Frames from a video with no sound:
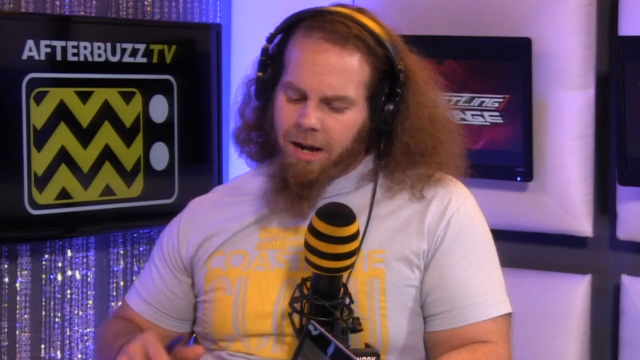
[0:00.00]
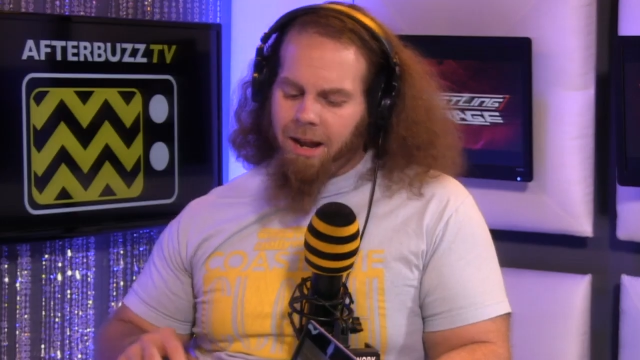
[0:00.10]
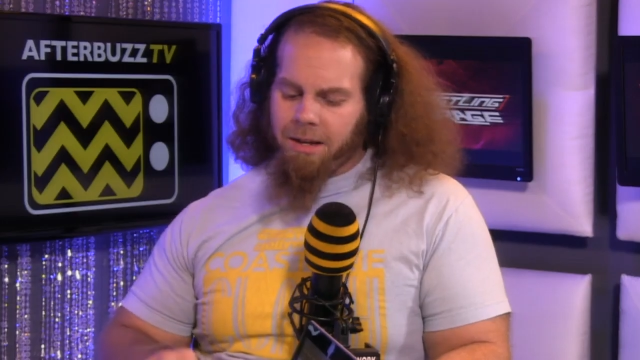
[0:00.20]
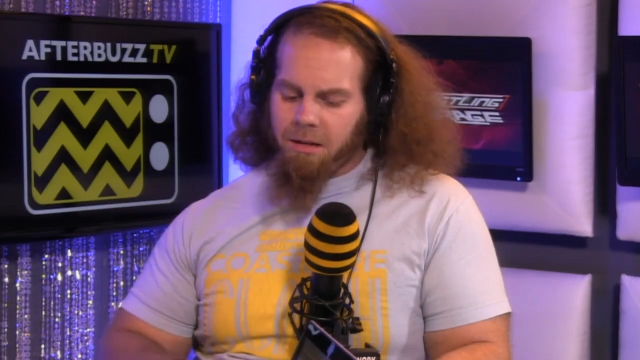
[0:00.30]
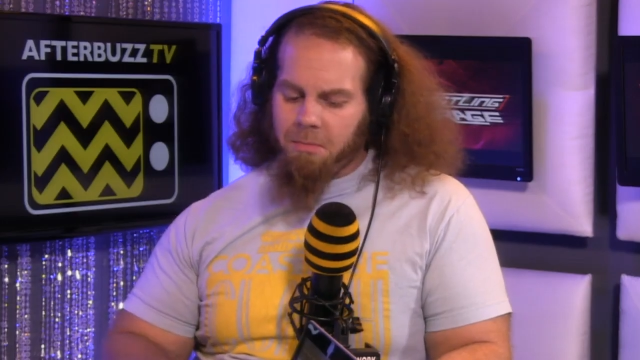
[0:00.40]

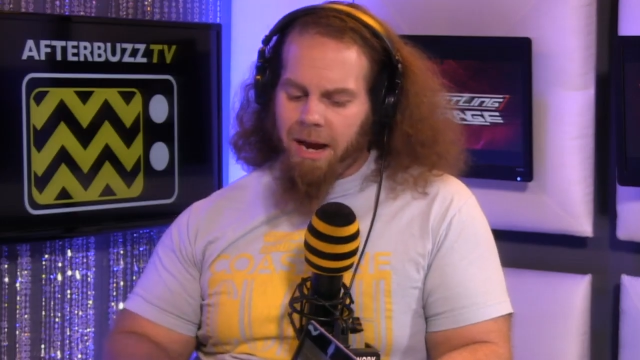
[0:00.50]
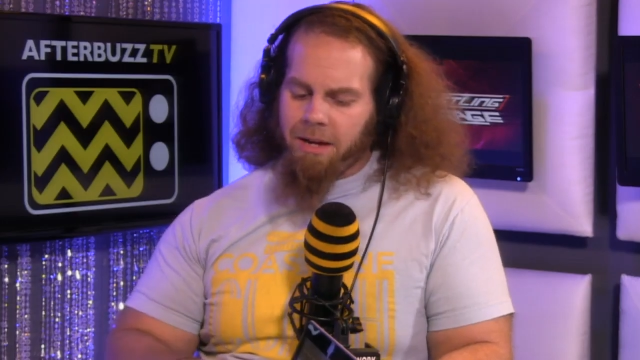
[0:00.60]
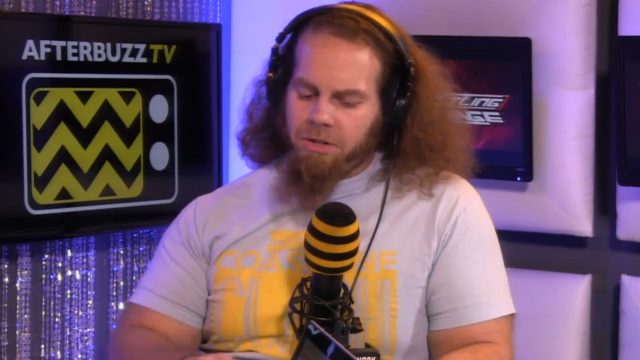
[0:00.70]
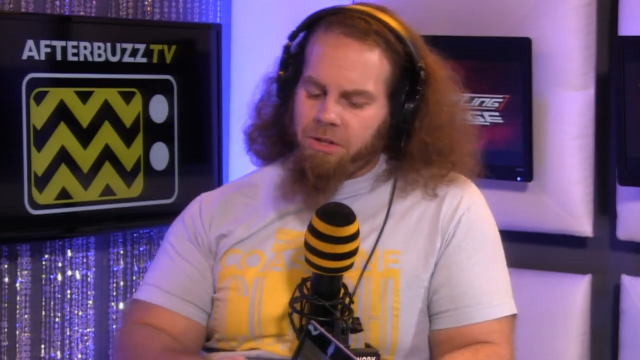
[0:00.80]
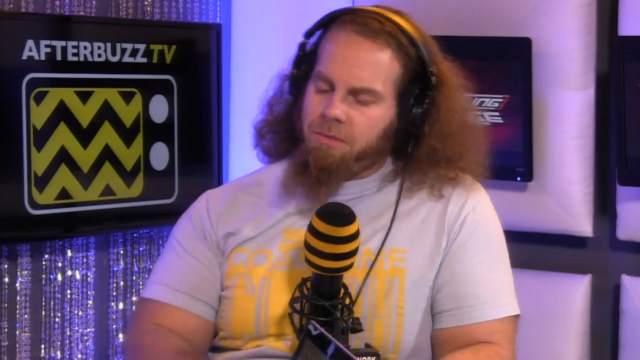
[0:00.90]
like the
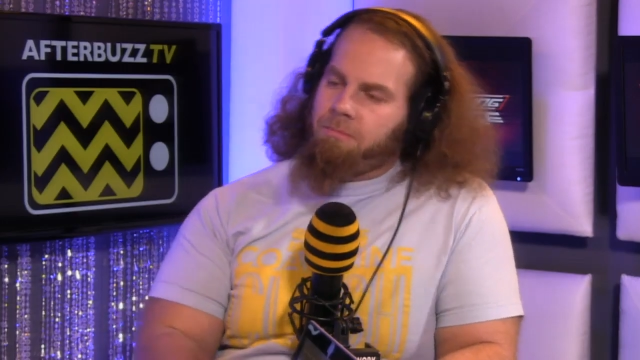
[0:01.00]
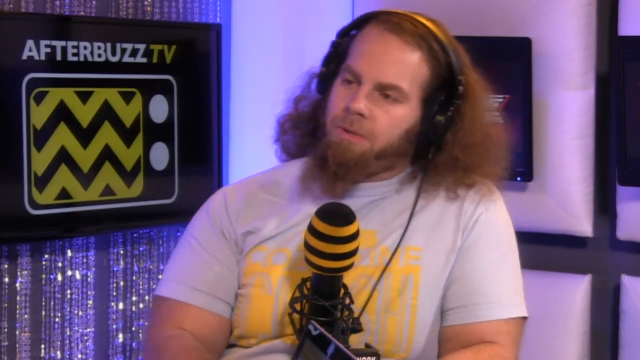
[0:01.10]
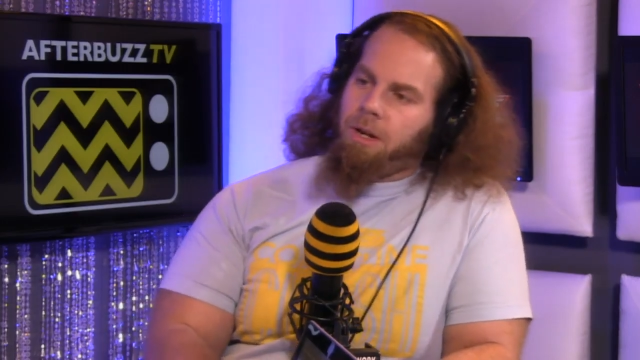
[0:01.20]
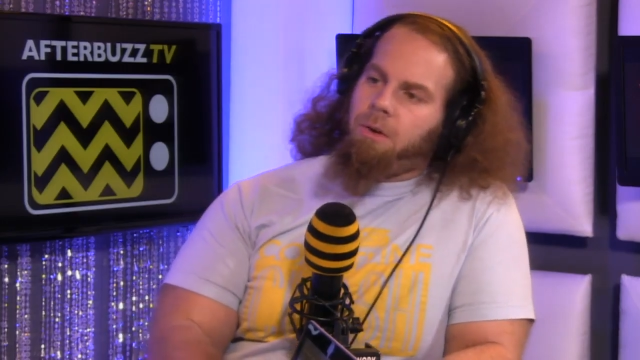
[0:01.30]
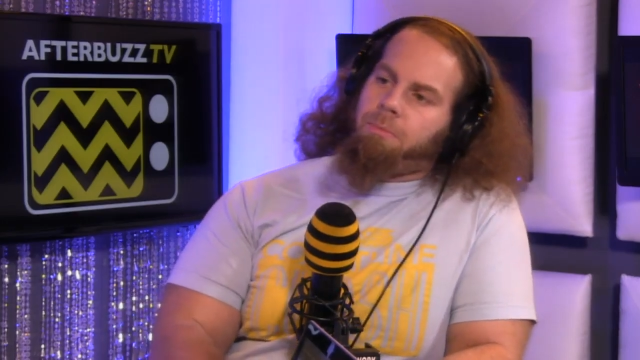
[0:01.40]
match.
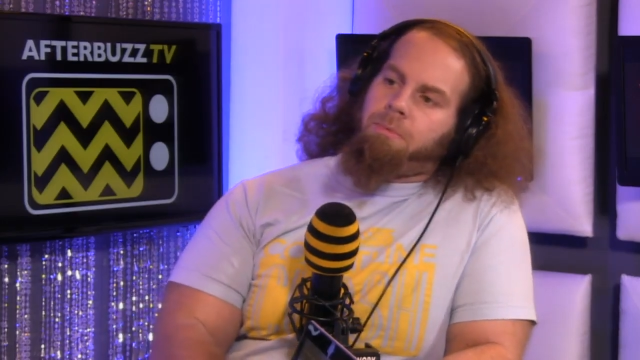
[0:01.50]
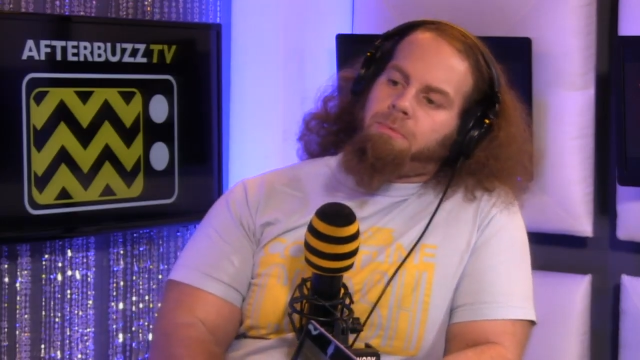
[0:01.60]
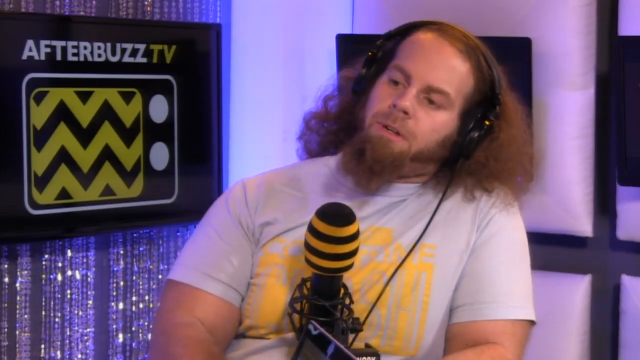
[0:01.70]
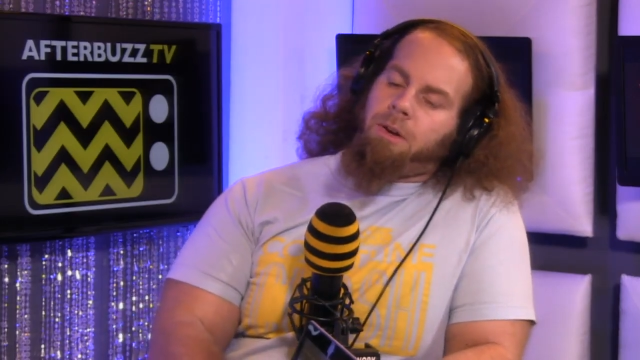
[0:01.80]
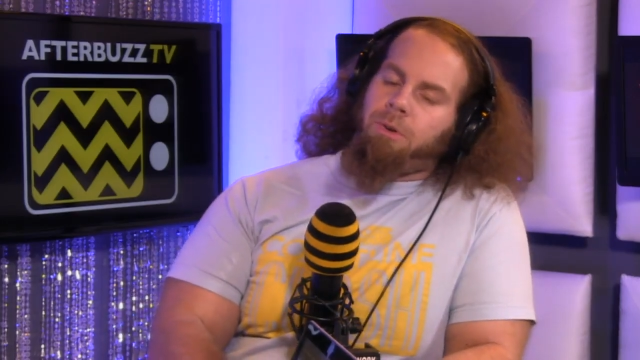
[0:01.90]

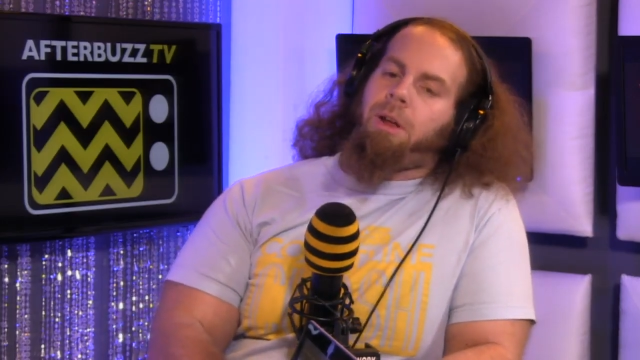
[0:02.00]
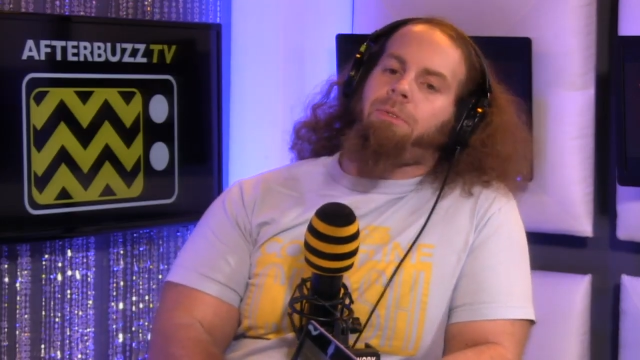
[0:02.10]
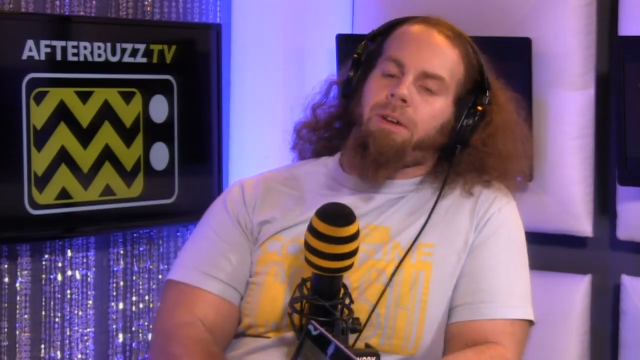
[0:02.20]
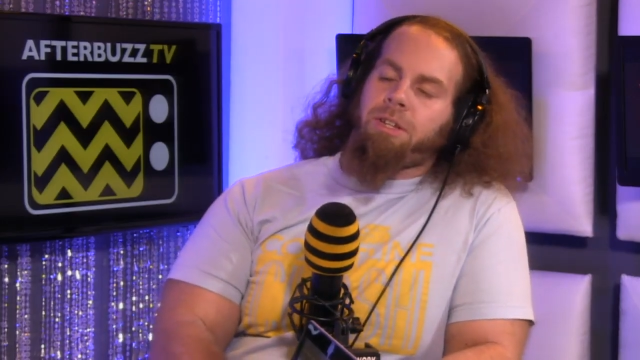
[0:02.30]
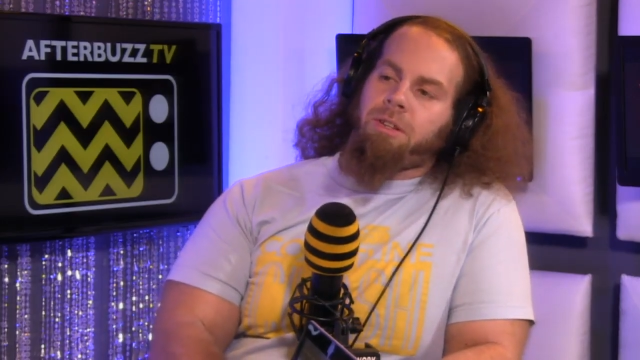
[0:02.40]
Kendrick, I
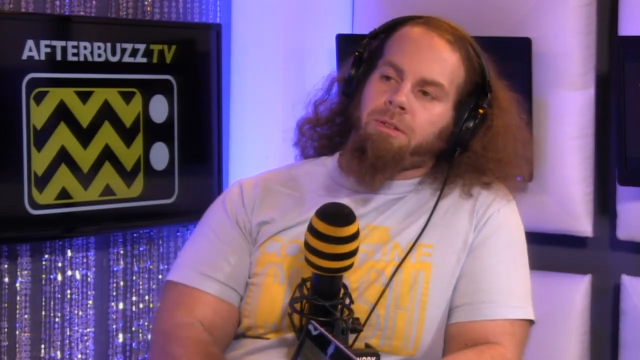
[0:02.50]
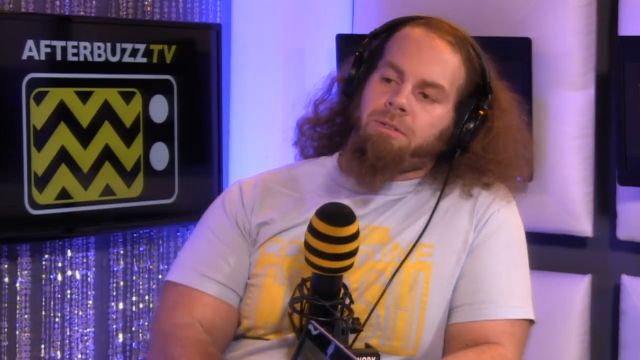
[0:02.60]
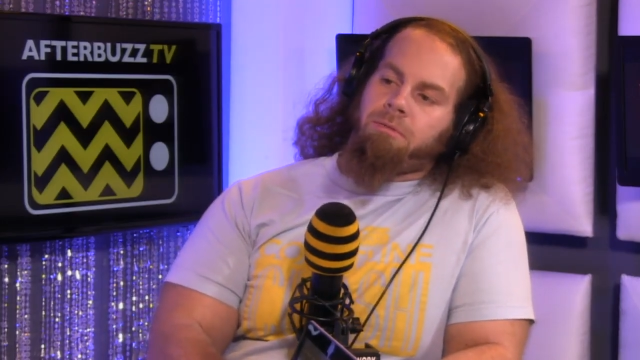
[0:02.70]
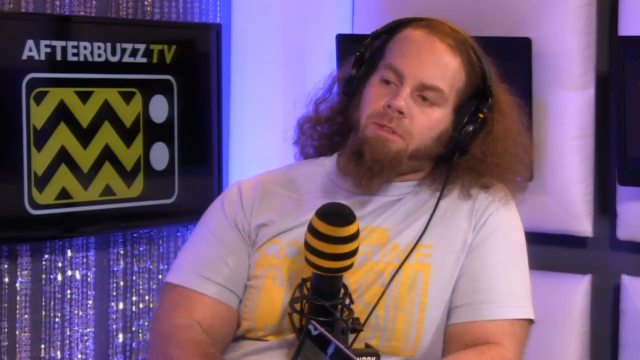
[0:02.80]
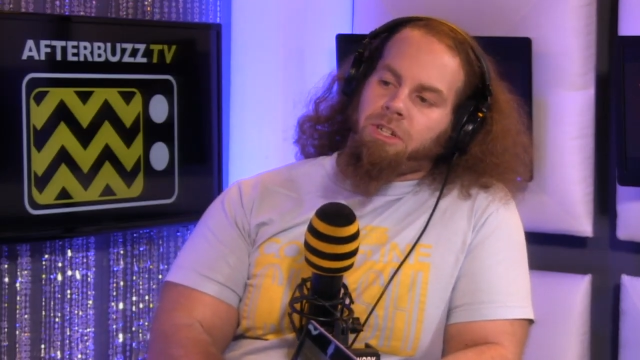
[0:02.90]
think, is
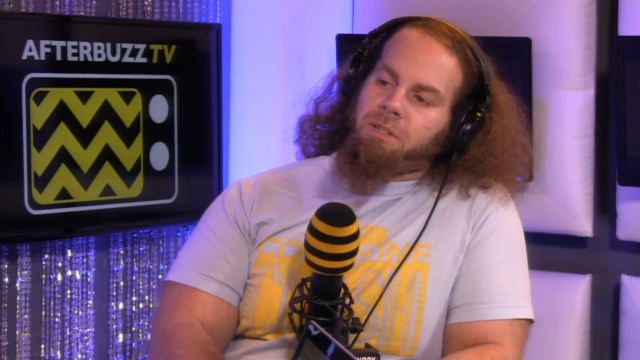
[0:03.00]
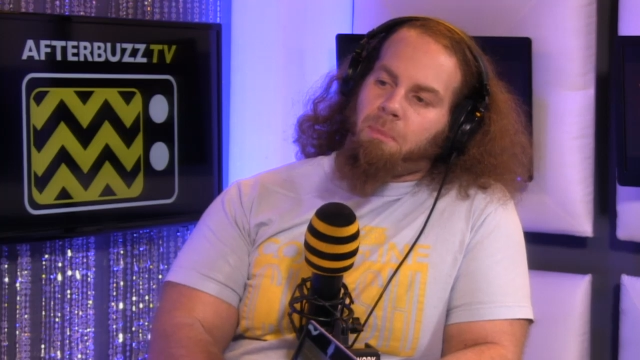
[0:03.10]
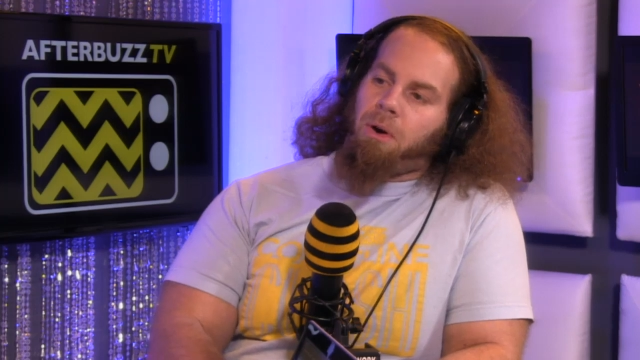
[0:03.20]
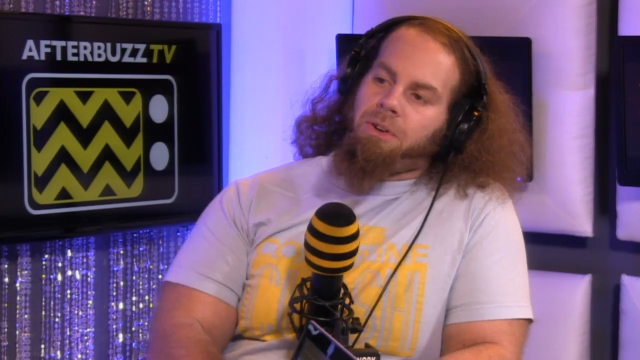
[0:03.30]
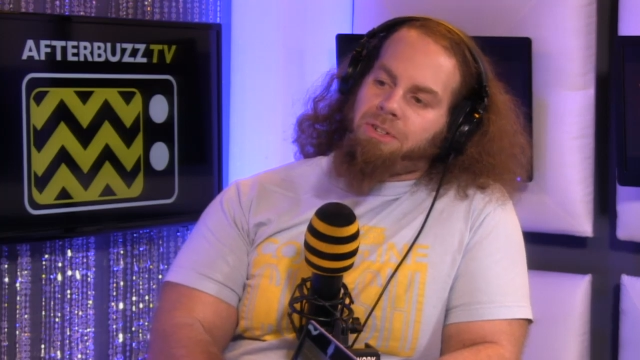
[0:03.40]
the
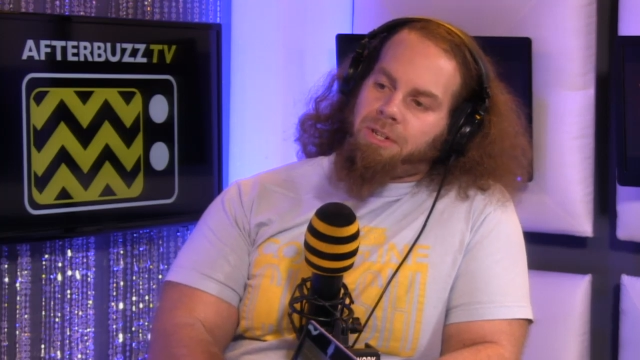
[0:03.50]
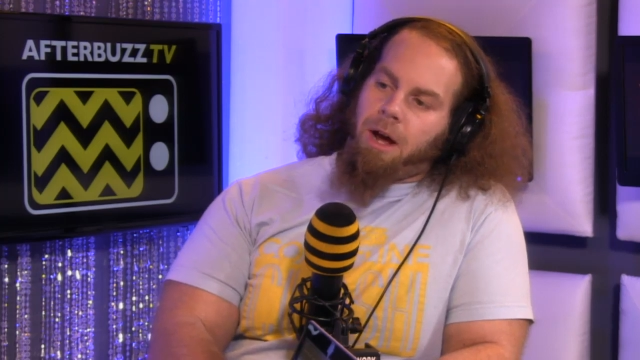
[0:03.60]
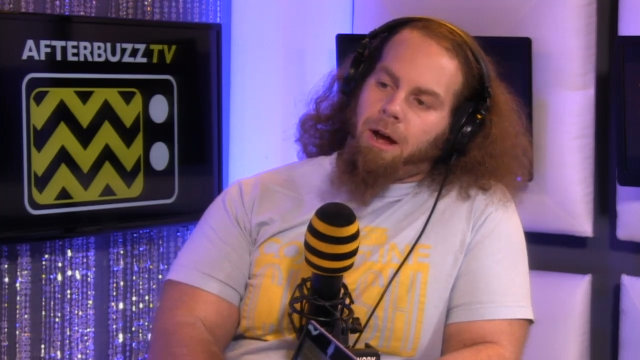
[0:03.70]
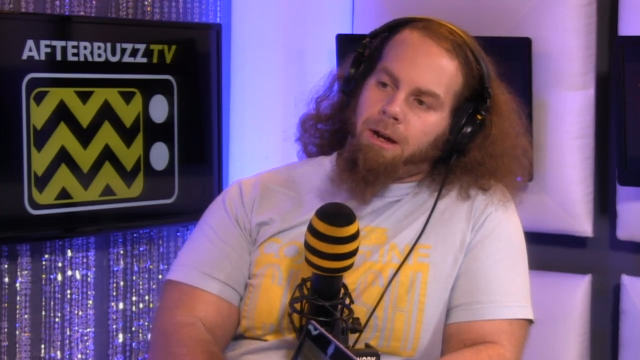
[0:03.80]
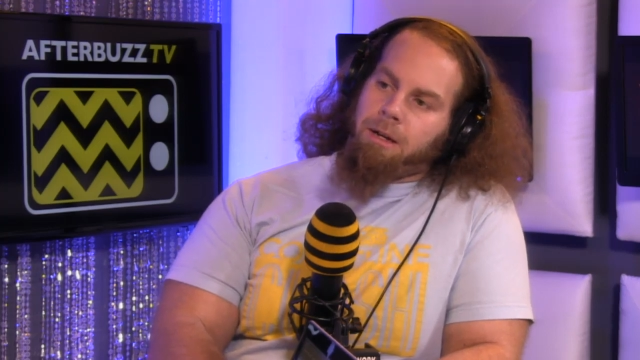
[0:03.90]
smartest
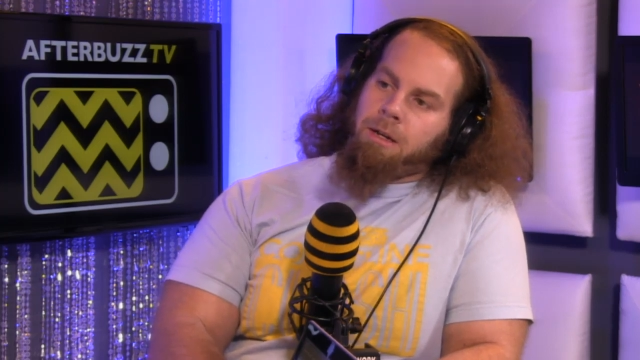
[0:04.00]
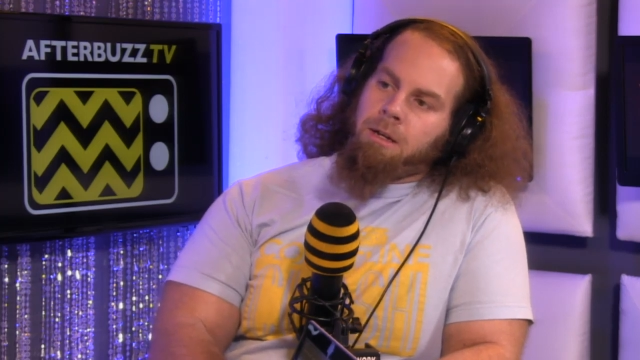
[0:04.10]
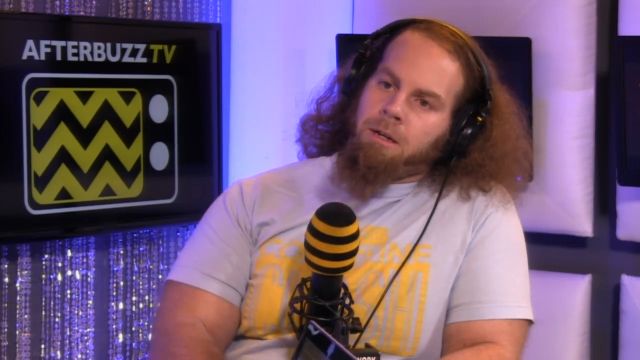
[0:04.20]
guy